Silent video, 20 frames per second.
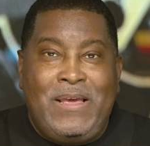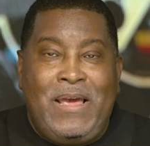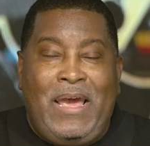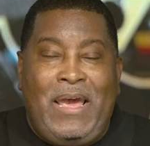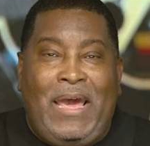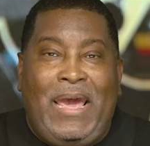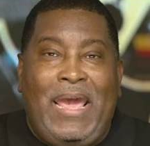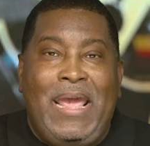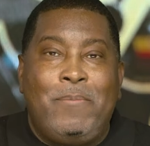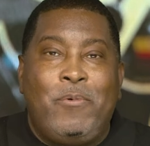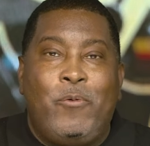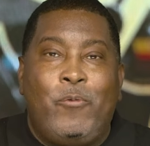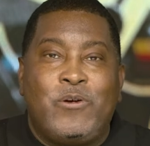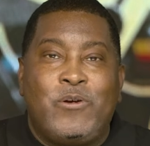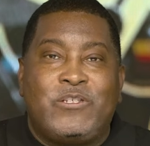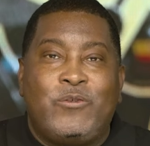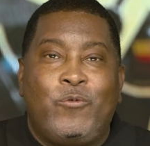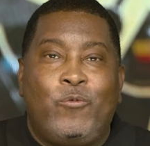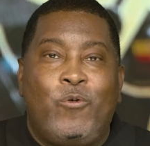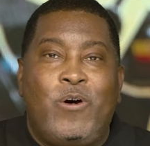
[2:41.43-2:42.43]
Abel
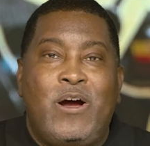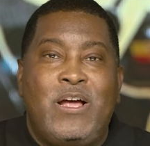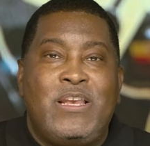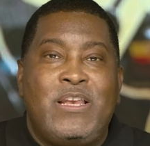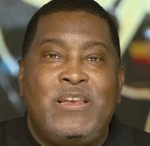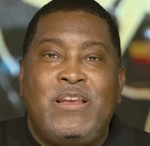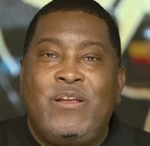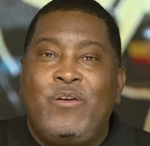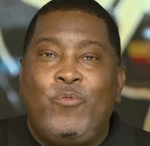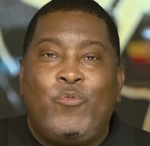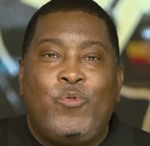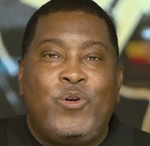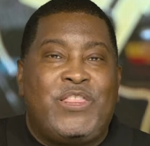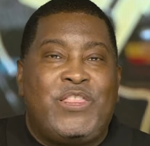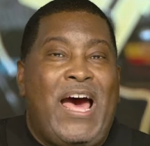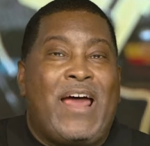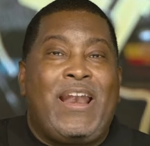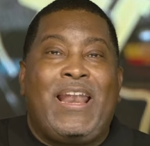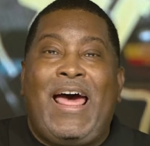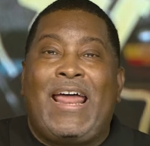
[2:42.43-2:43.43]
was the one
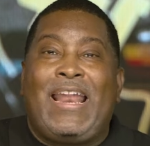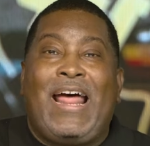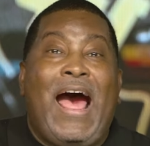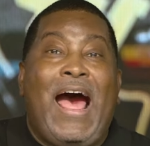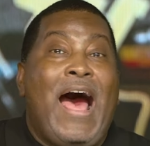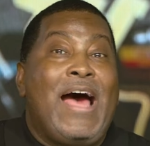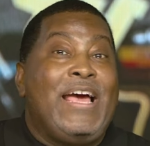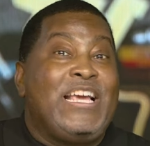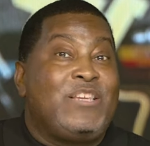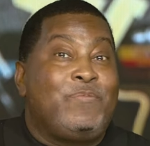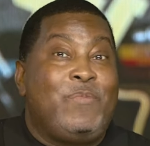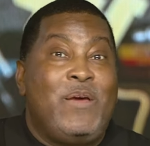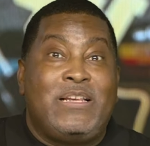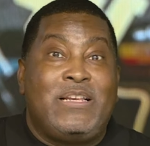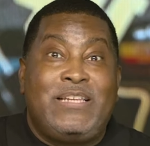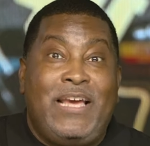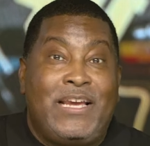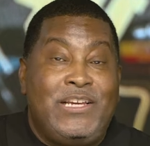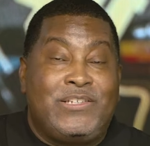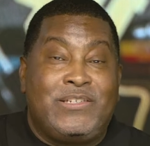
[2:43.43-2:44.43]
without a lot of high
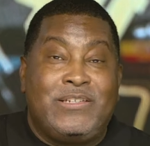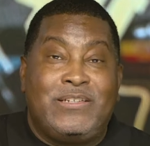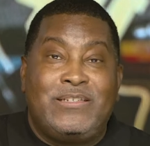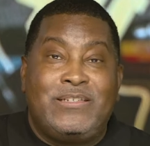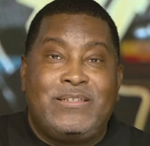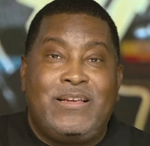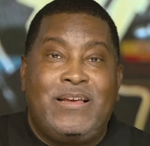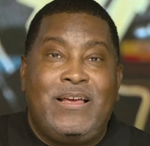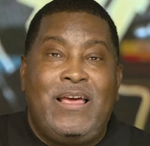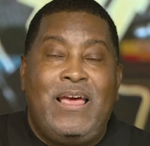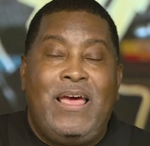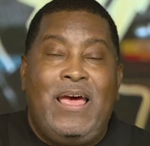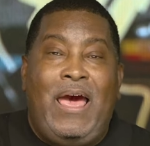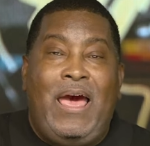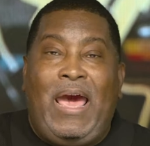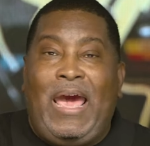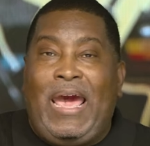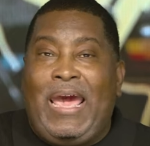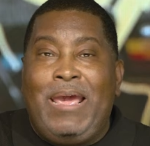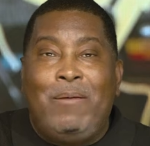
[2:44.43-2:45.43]
expectations.
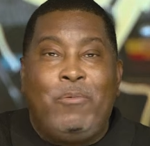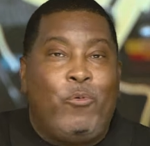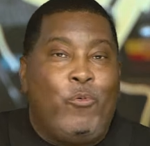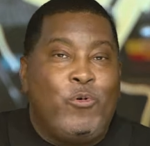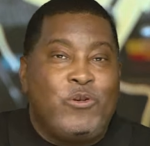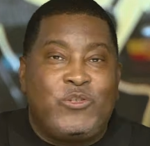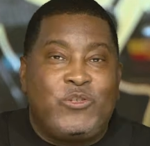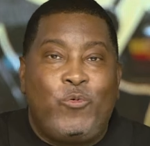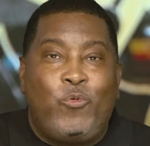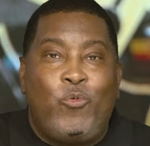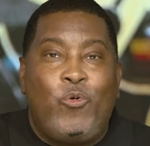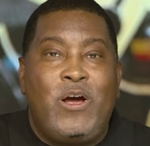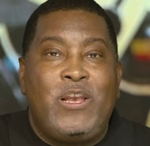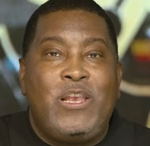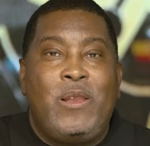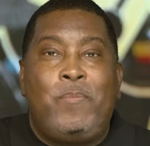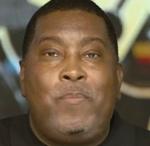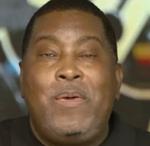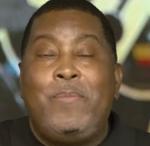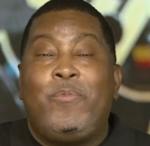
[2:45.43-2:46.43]
Abel was the one
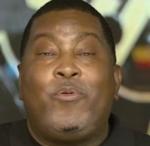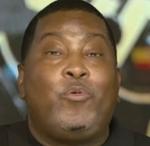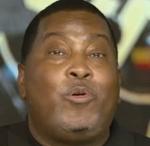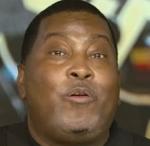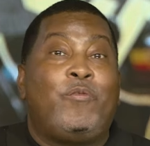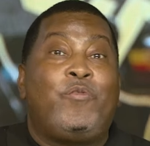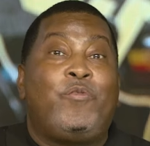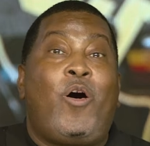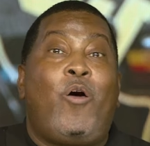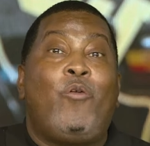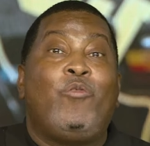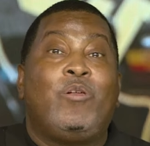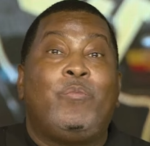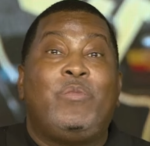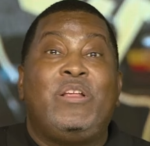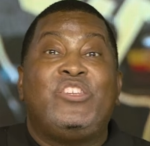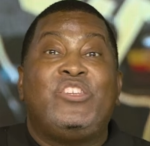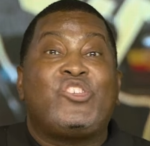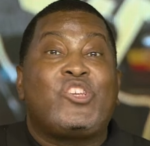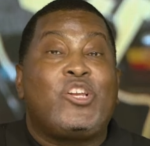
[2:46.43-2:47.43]
that people would have thought would have
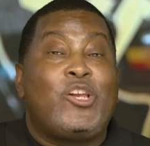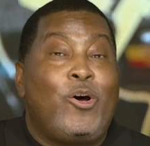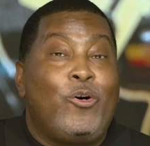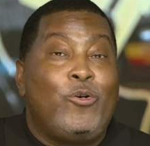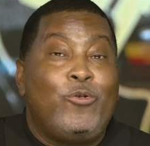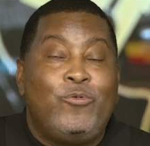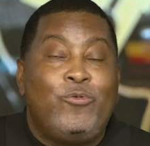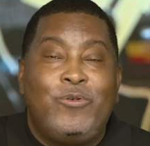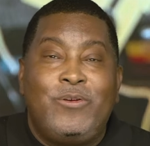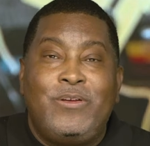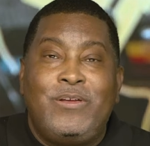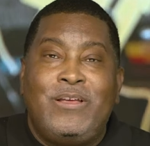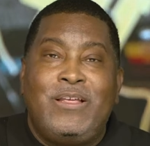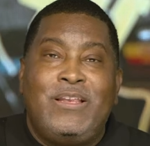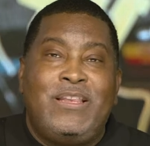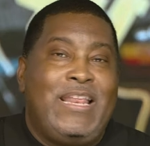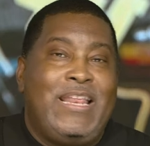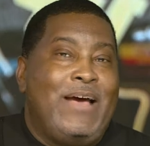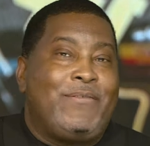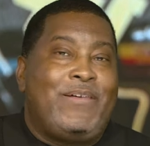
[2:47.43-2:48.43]
been slow.
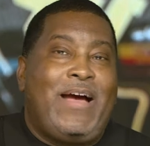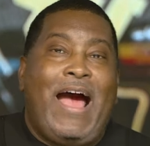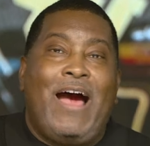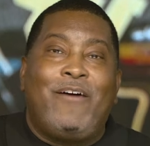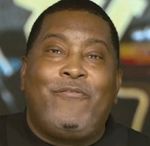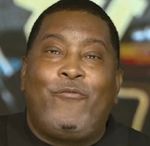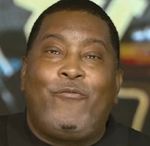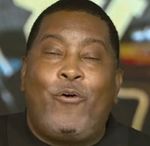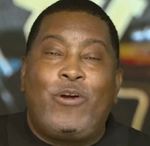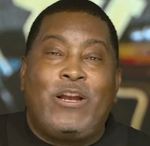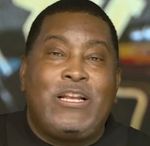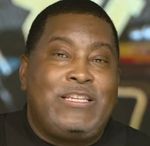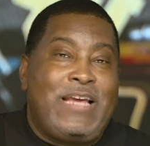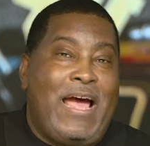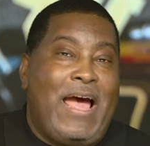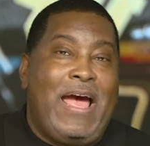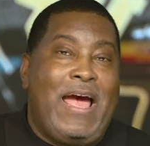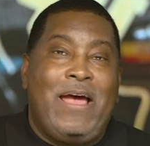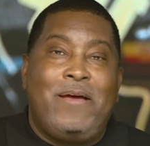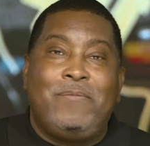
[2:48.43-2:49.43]
Didn't have a high 40
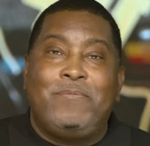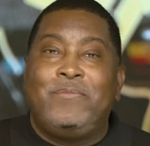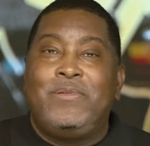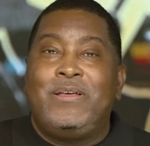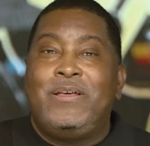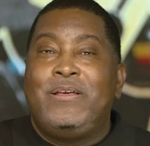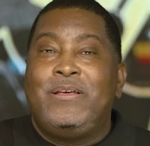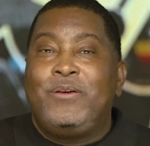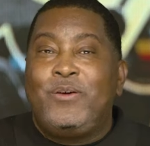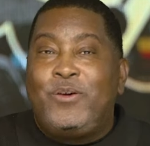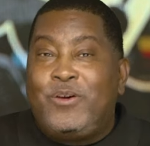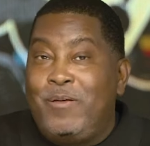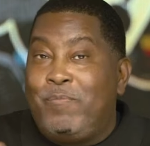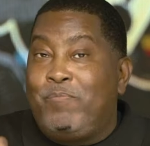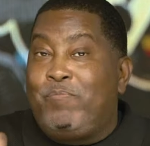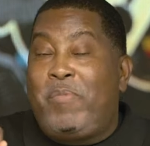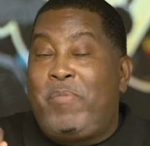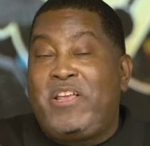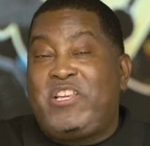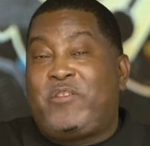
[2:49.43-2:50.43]
time,
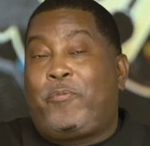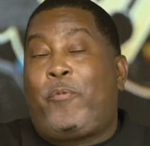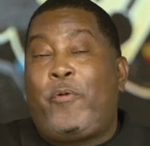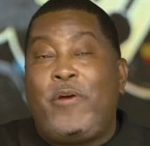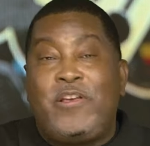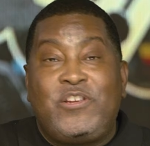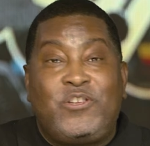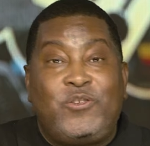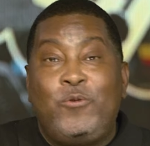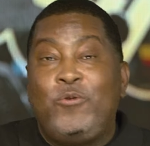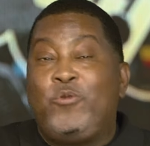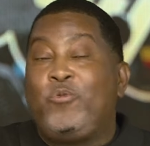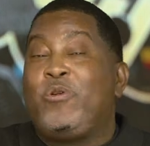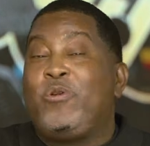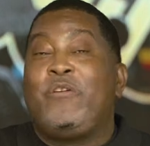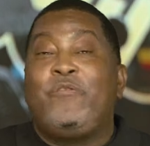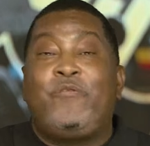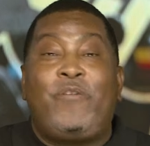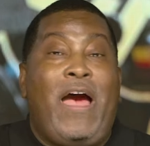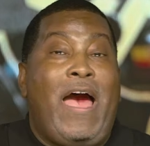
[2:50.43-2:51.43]
couldn't bench press
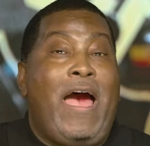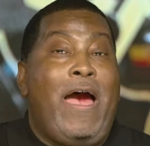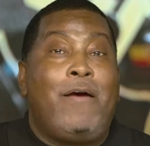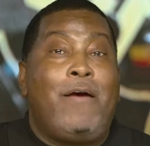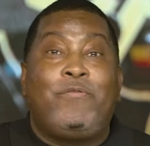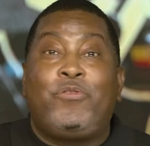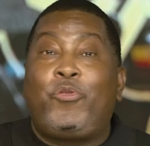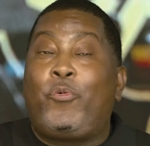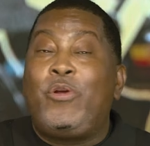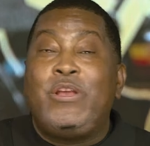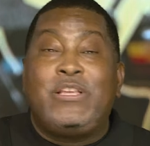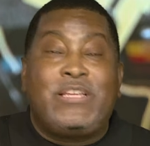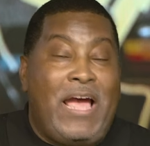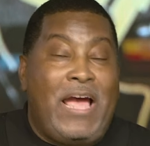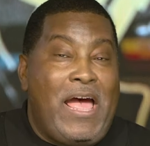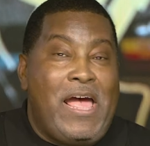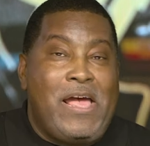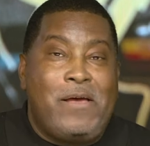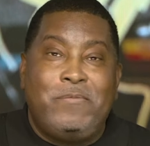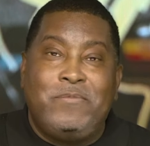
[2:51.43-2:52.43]
225 three
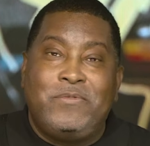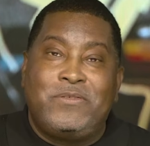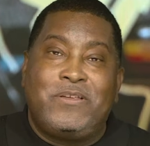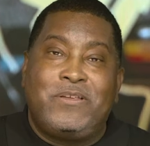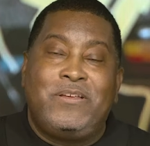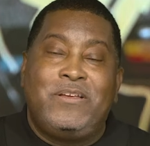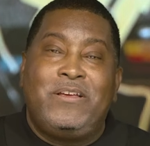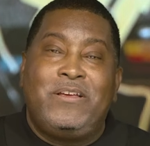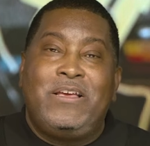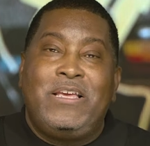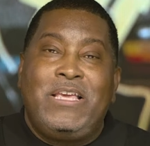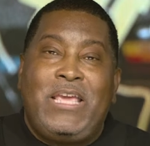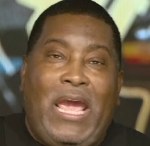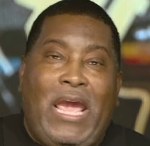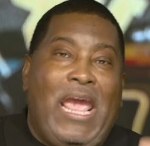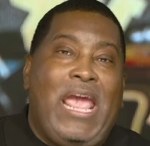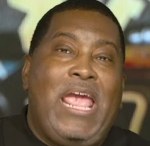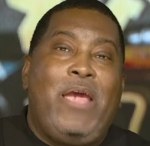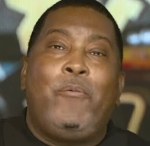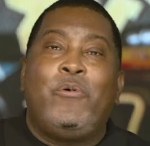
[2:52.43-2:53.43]
times.
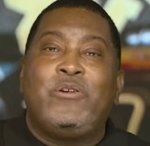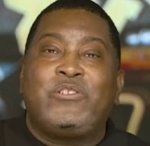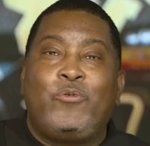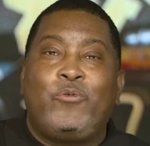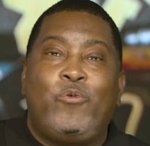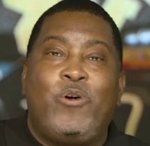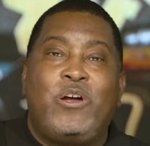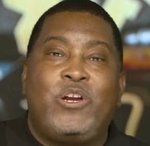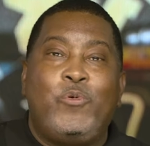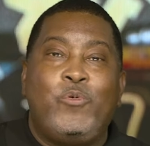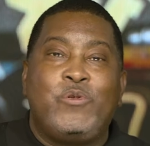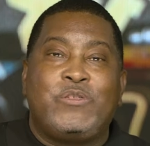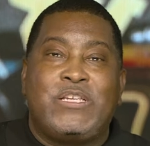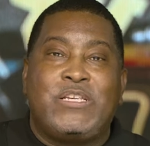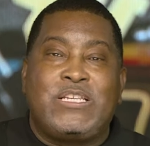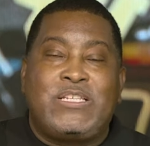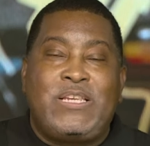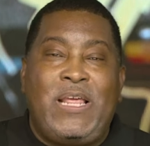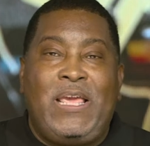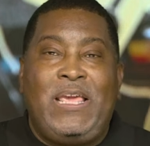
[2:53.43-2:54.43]
Cain was the one who was
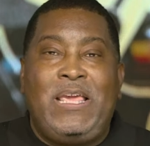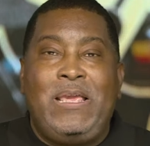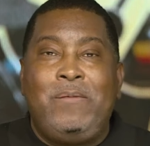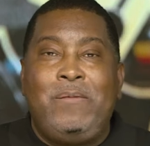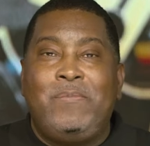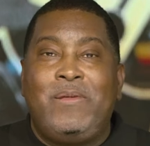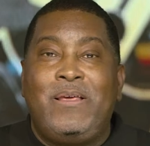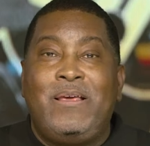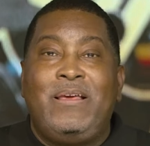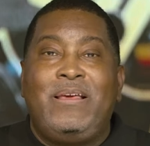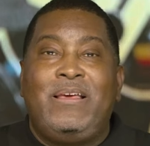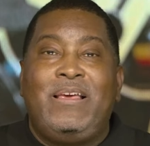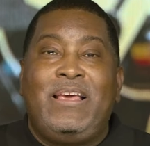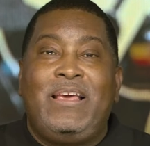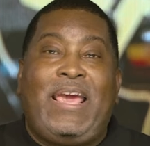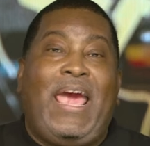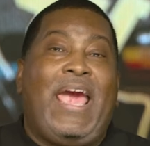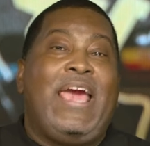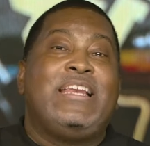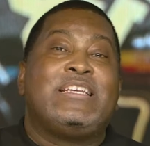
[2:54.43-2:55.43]
esteemed.
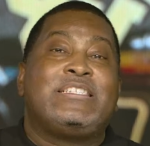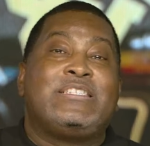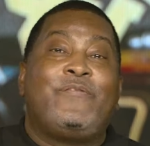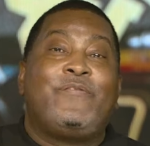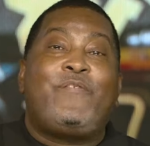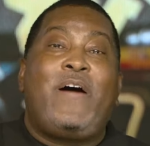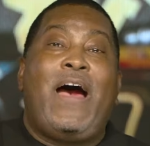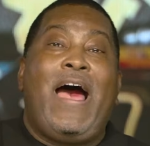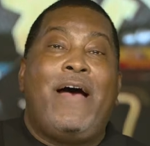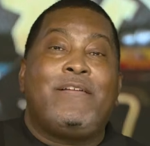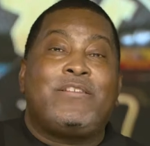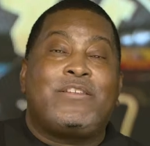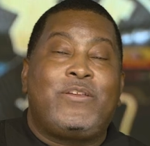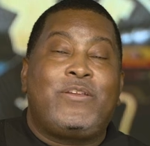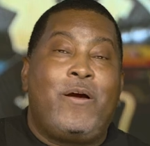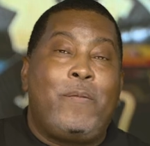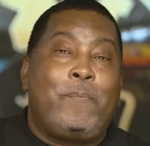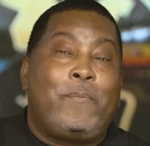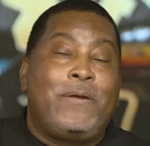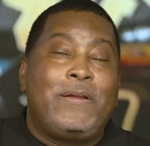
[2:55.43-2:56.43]
Cain is the
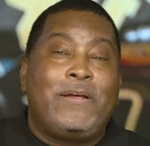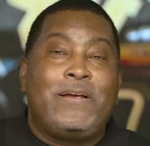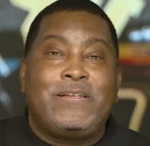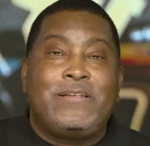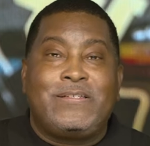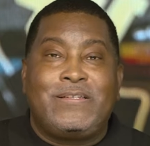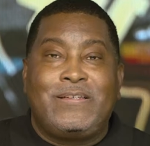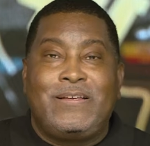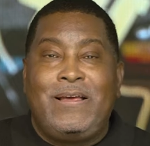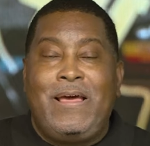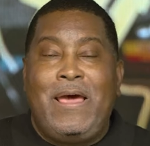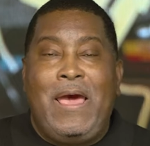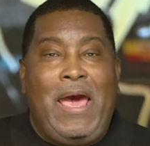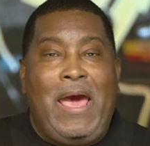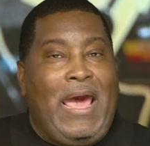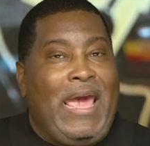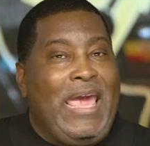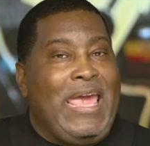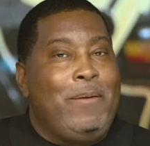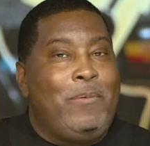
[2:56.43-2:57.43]
five-star plus.
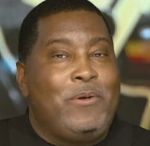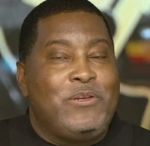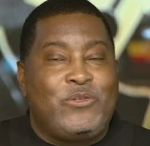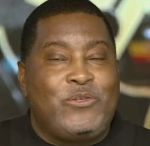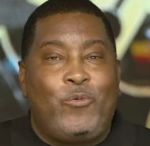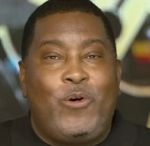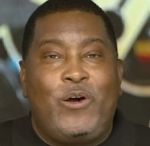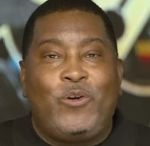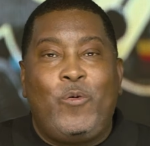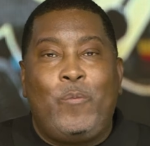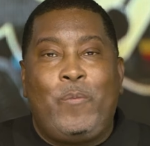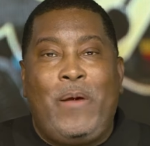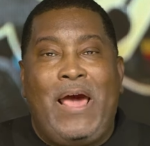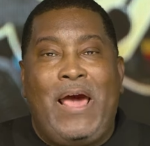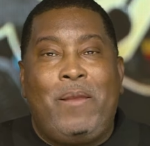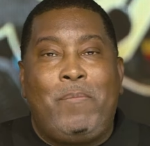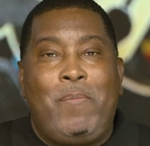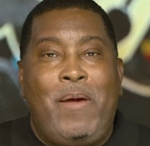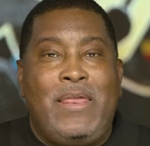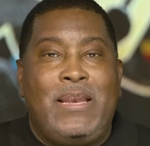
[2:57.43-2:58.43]
Abel is the one who
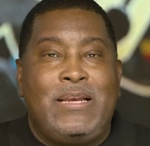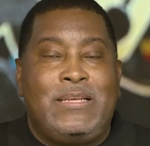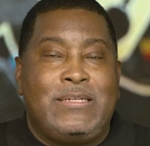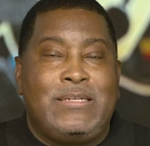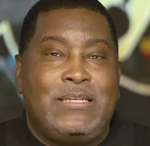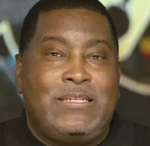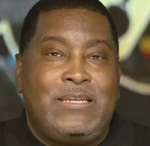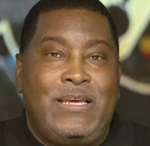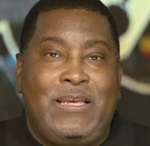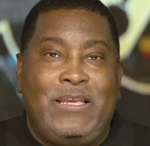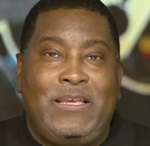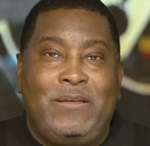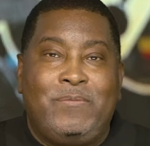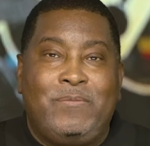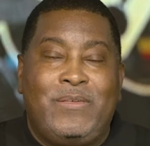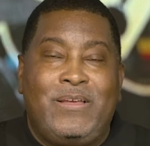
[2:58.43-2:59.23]
barely made it to the team.